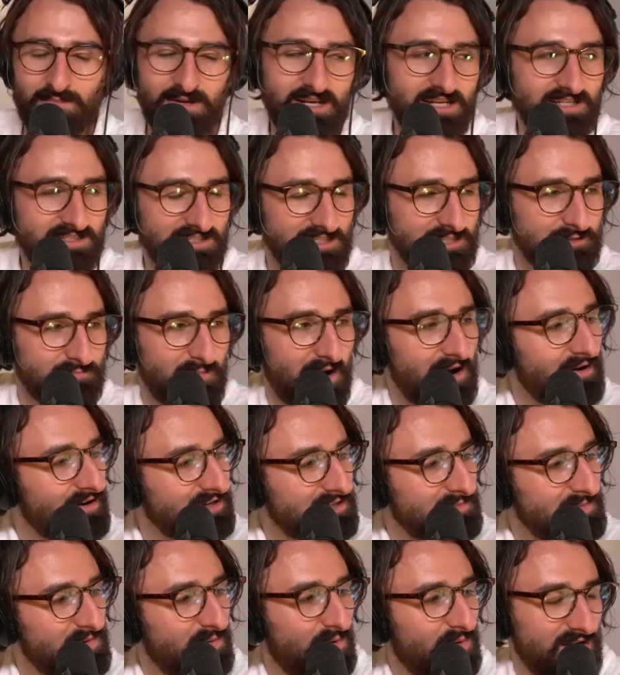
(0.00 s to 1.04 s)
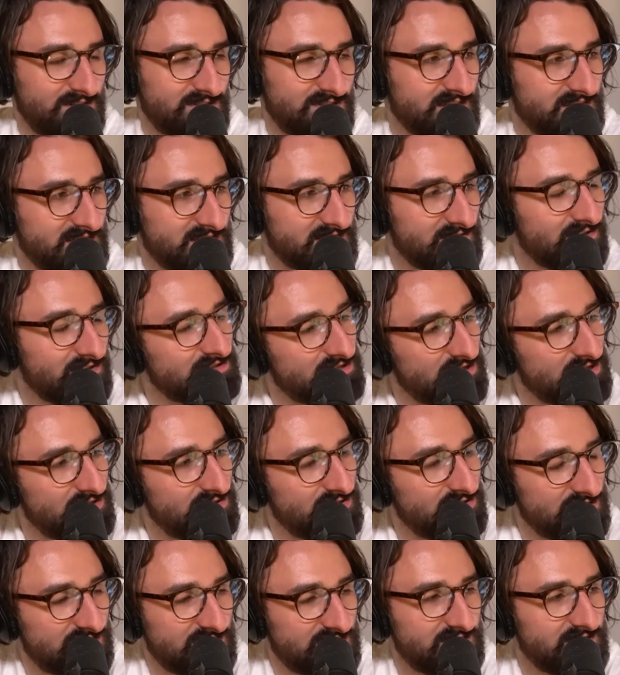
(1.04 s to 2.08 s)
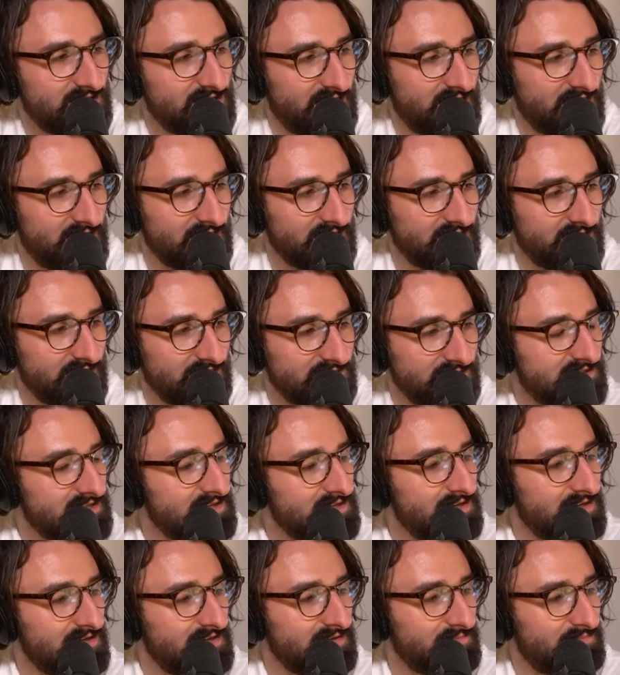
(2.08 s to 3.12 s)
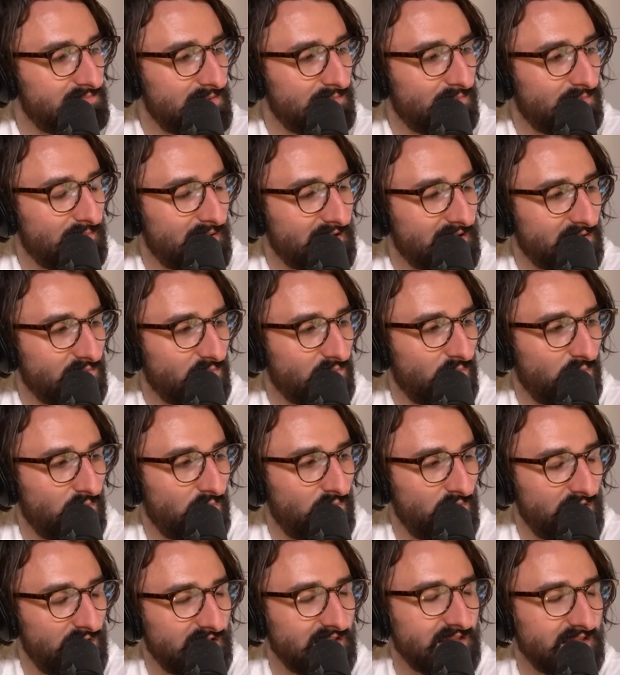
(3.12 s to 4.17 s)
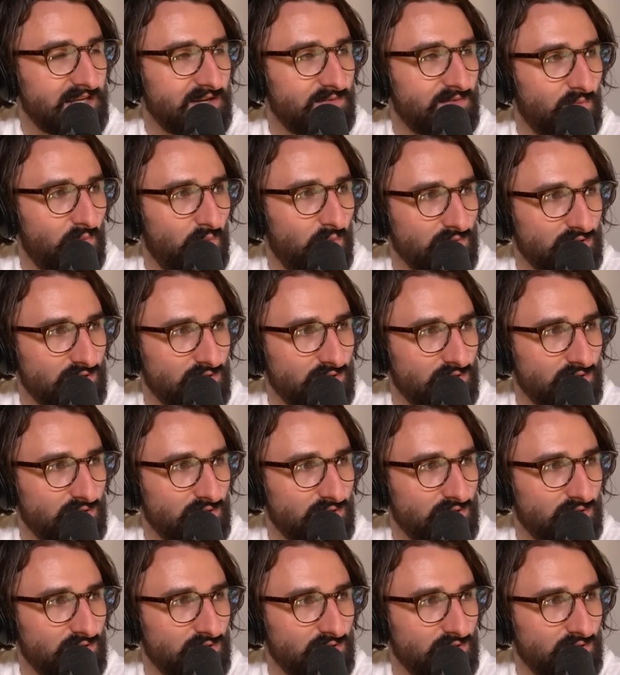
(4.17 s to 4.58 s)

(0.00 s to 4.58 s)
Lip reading: I mean, it's inspiring to me to watch this because also you just you don't see people making really,